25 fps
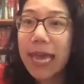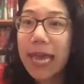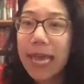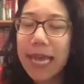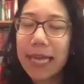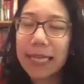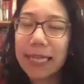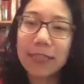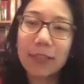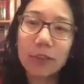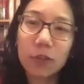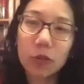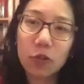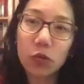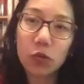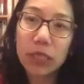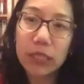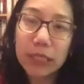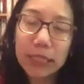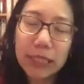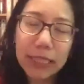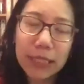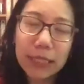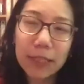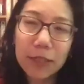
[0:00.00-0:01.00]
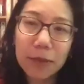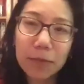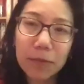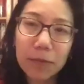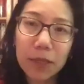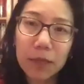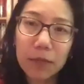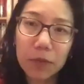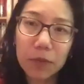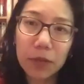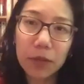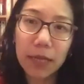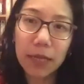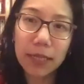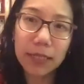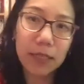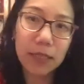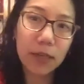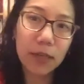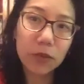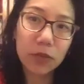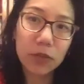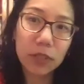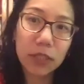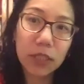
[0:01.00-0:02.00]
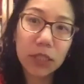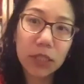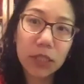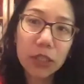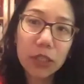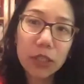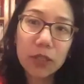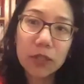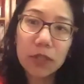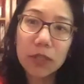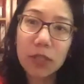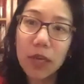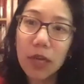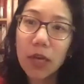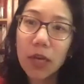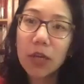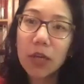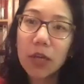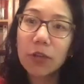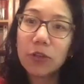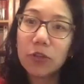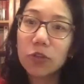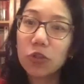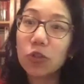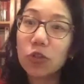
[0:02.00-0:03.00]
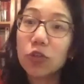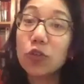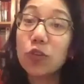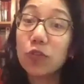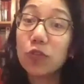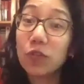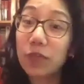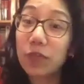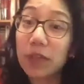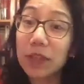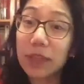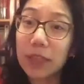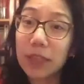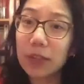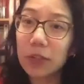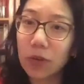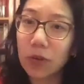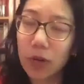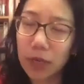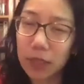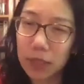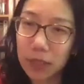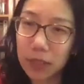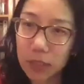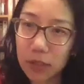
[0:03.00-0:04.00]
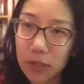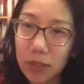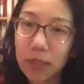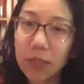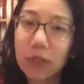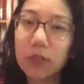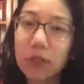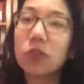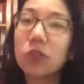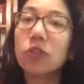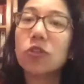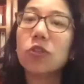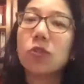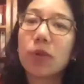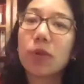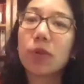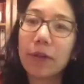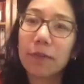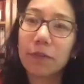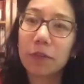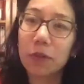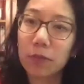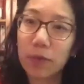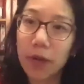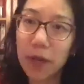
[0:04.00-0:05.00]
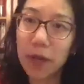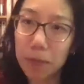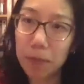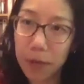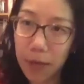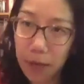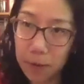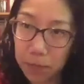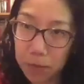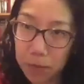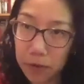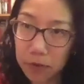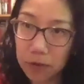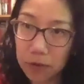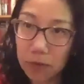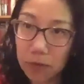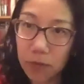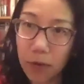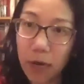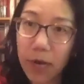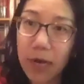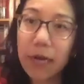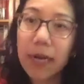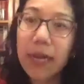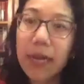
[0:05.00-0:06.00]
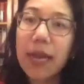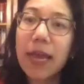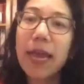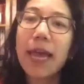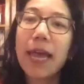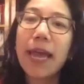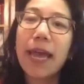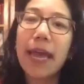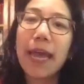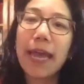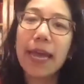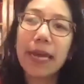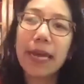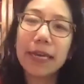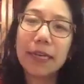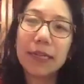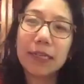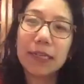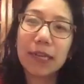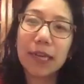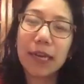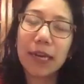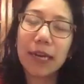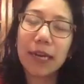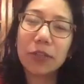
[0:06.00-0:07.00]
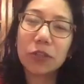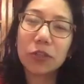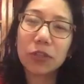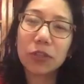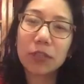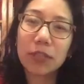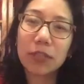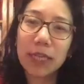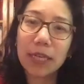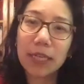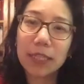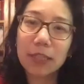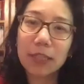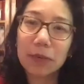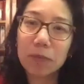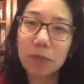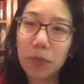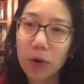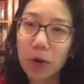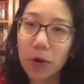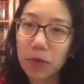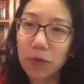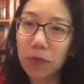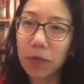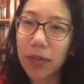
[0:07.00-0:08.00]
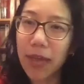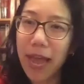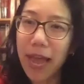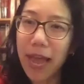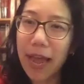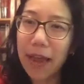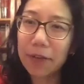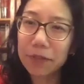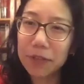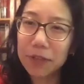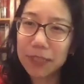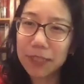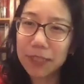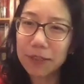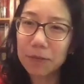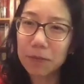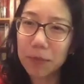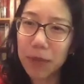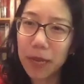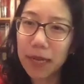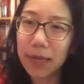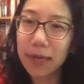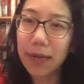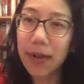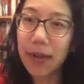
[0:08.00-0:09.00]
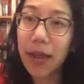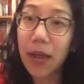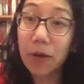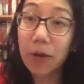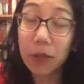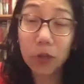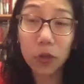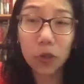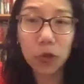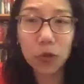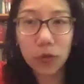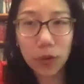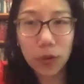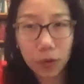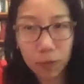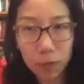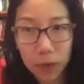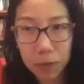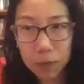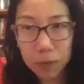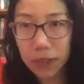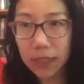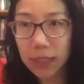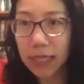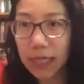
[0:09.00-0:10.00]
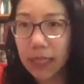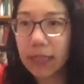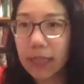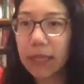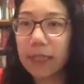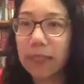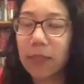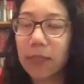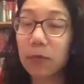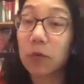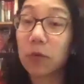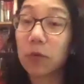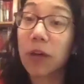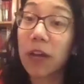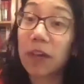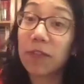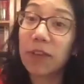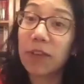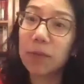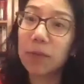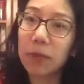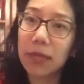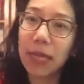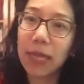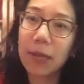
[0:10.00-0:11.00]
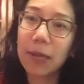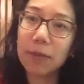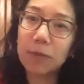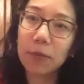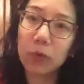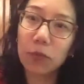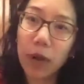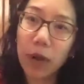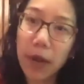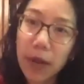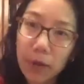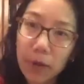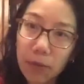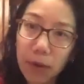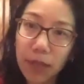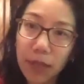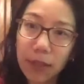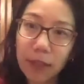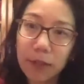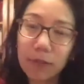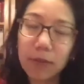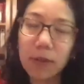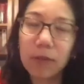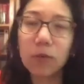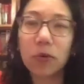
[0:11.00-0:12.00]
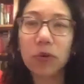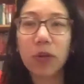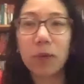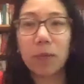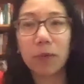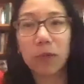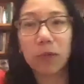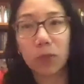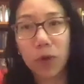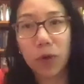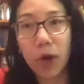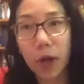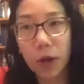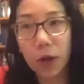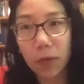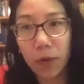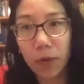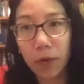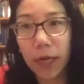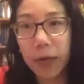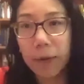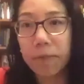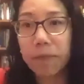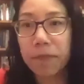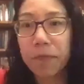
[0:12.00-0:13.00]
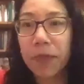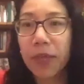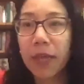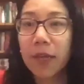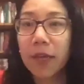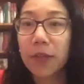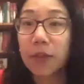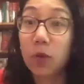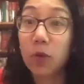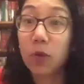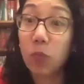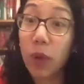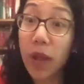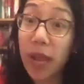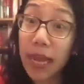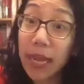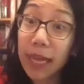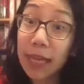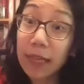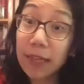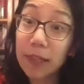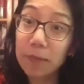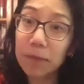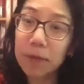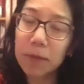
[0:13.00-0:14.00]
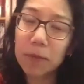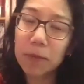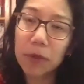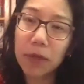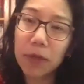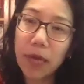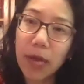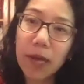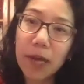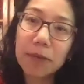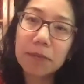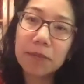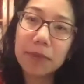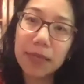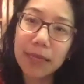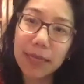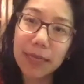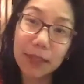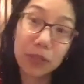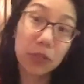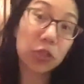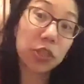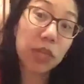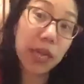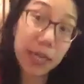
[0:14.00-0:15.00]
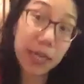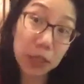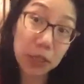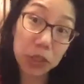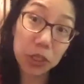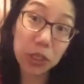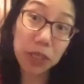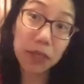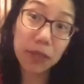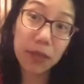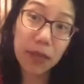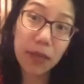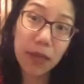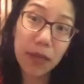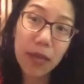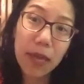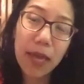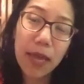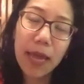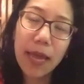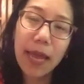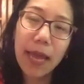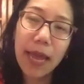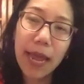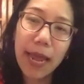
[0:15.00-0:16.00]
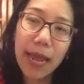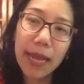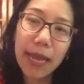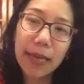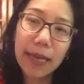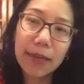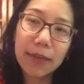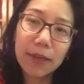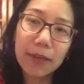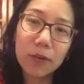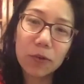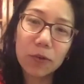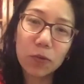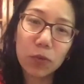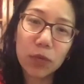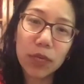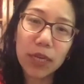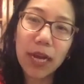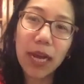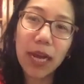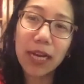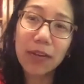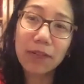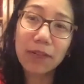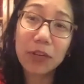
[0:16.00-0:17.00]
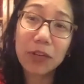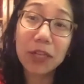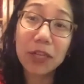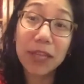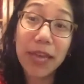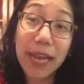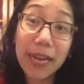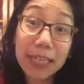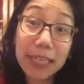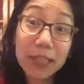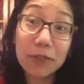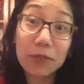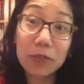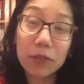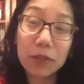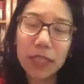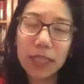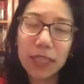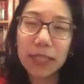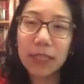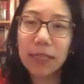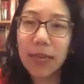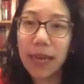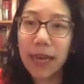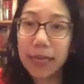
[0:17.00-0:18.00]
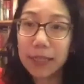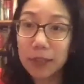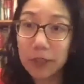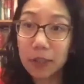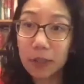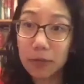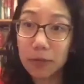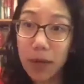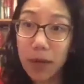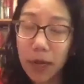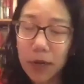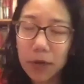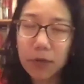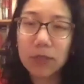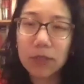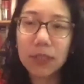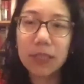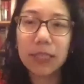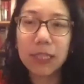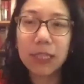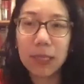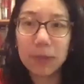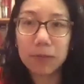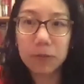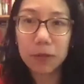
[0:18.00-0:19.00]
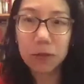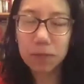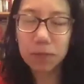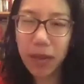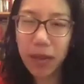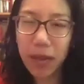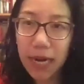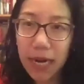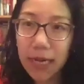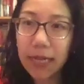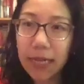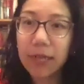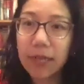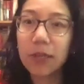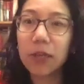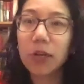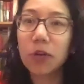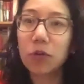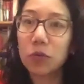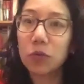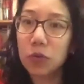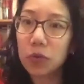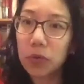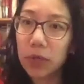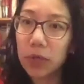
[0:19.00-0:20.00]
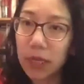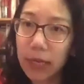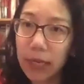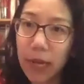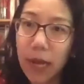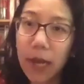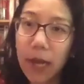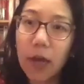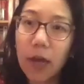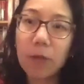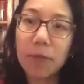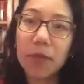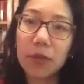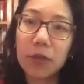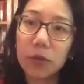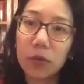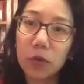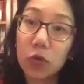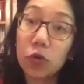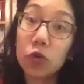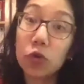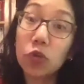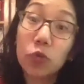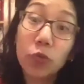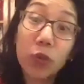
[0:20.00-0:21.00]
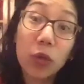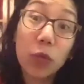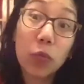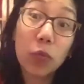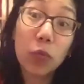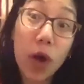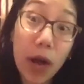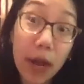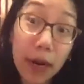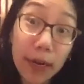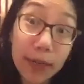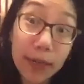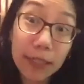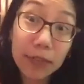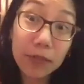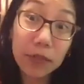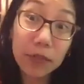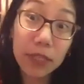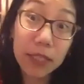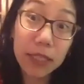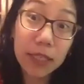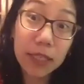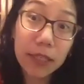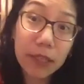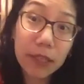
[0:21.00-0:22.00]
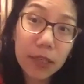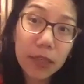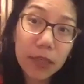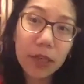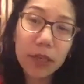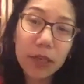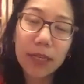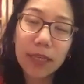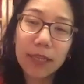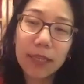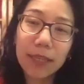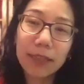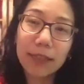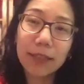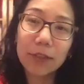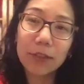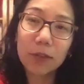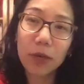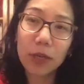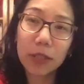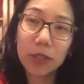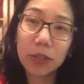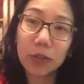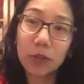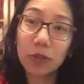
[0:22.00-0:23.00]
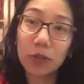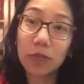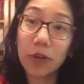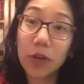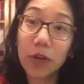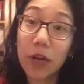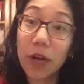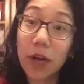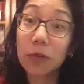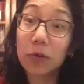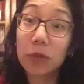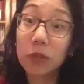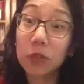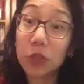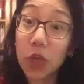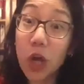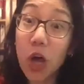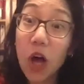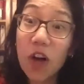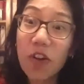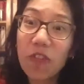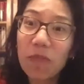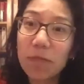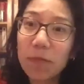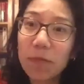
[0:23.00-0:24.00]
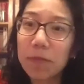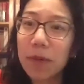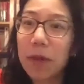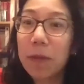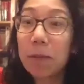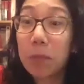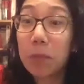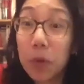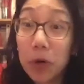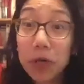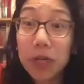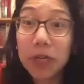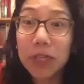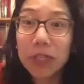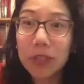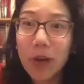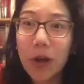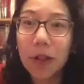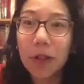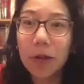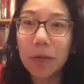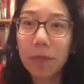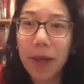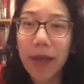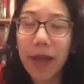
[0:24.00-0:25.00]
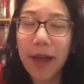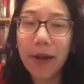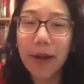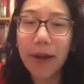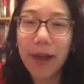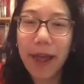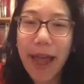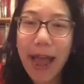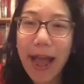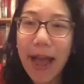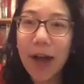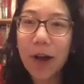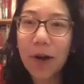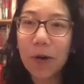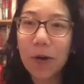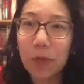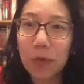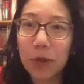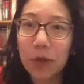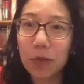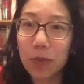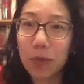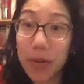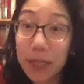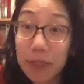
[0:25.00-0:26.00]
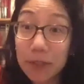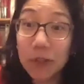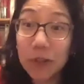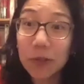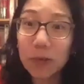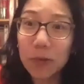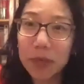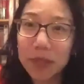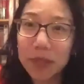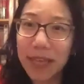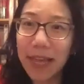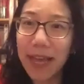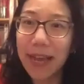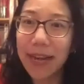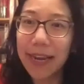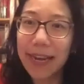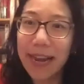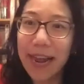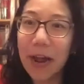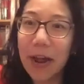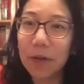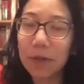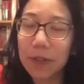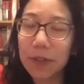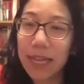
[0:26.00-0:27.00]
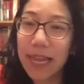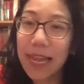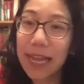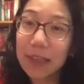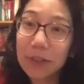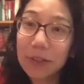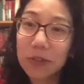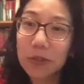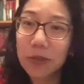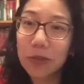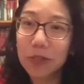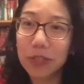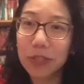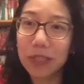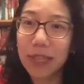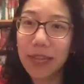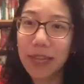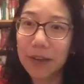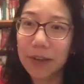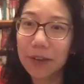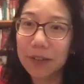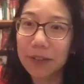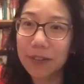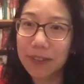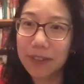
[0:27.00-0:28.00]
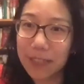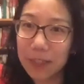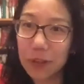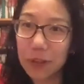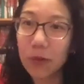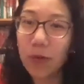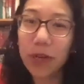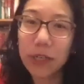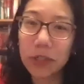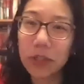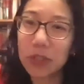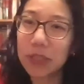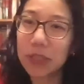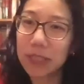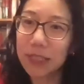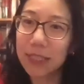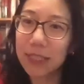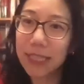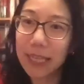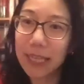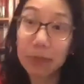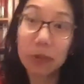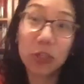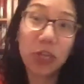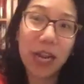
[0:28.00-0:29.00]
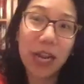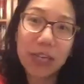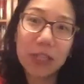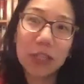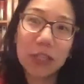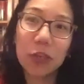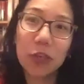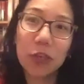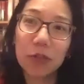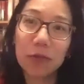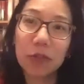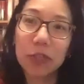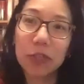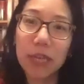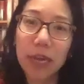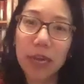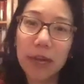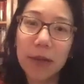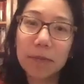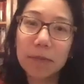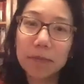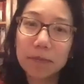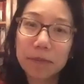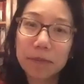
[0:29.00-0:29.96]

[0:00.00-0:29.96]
It's increasingly been, for the last 100 years, do you fit these criteria? Do you have the right papers, right? And I just think it's important when we have this debate now, you hear people say things like, well, my family came the right way, these people are coming the wrong way. The way that people come is changing. And we kind of collectively, as a democracy, keep debating, who can come and who do we want even here? And I think these questions are very unresolved. But my book is all about how we wrestle with that and how the answers to these questions keep changing over time.